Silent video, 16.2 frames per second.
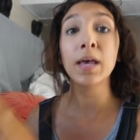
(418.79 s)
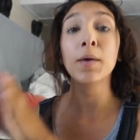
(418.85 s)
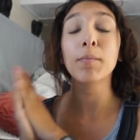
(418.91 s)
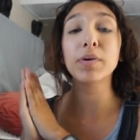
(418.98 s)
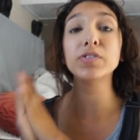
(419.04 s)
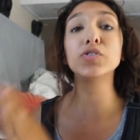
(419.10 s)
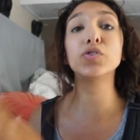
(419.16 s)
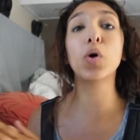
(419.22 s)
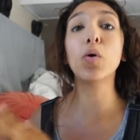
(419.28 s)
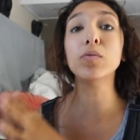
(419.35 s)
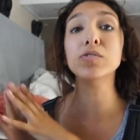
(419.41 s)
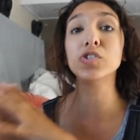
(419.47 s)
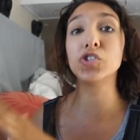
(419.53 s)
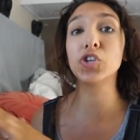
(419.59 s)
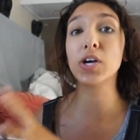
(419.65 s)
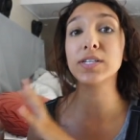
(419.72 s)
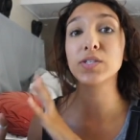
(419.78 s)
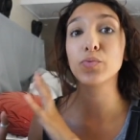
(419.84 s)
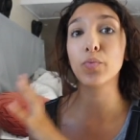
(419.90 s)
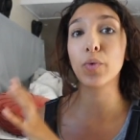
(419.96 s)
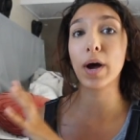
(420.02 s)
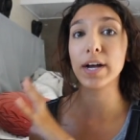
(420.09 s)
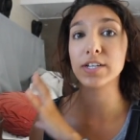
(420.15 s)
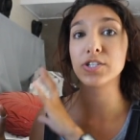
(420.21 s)
but don't just
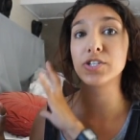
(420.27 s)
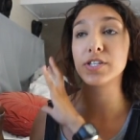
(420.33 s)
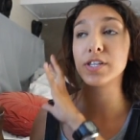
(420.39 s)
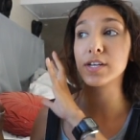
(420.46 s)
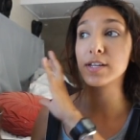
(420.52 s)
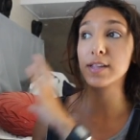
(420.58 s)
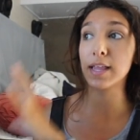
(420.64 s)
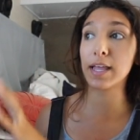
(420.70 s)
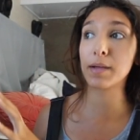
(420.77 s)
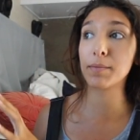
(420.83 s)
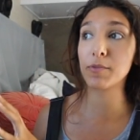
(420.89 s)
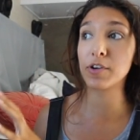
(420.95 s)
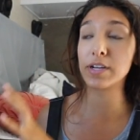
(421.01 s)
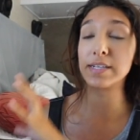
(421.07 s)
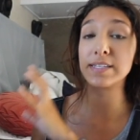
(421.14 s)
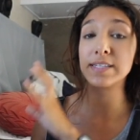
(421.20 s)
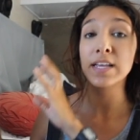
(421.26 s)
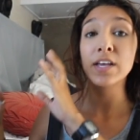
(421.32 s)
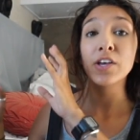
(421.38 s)
watch the glamorous